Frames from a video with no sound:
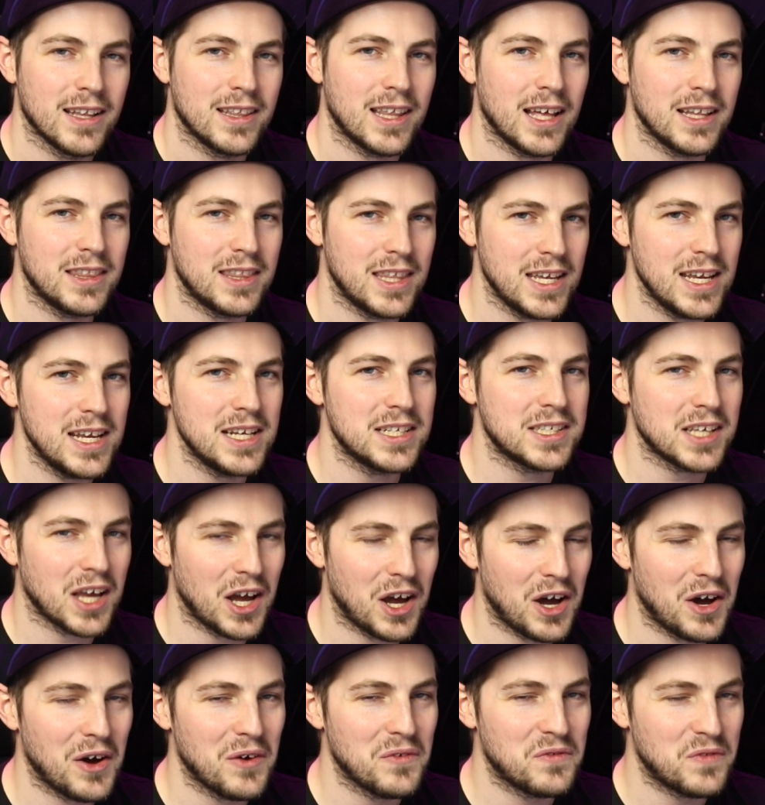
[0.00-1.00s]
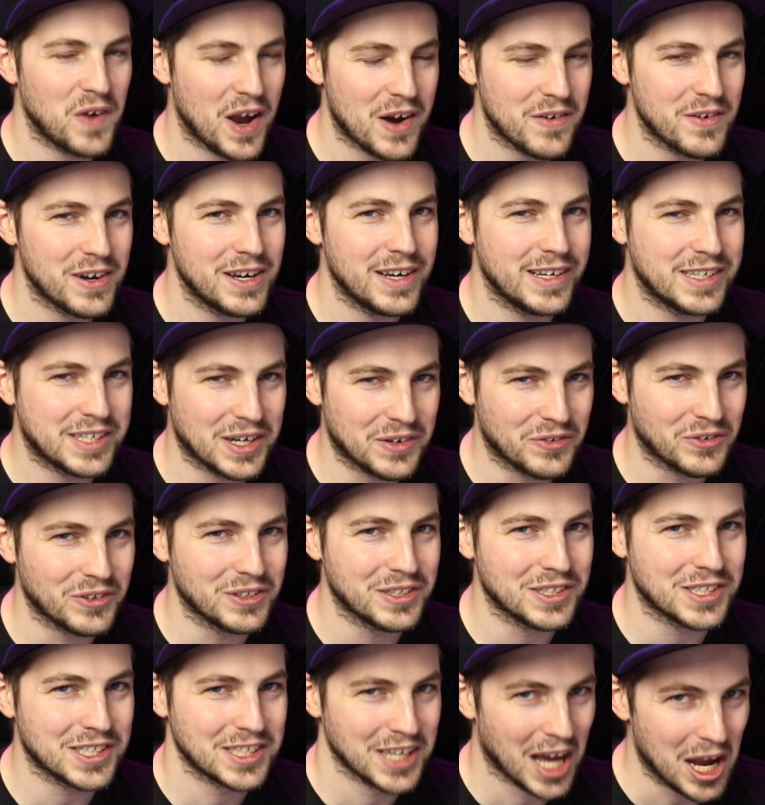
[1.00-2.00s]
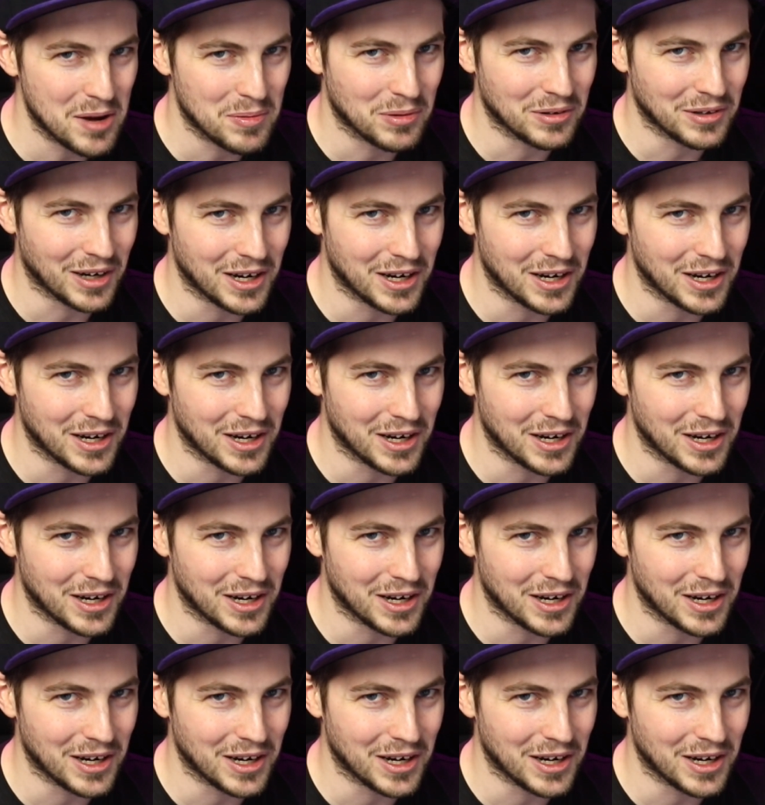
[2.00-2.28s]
that these are very different sniper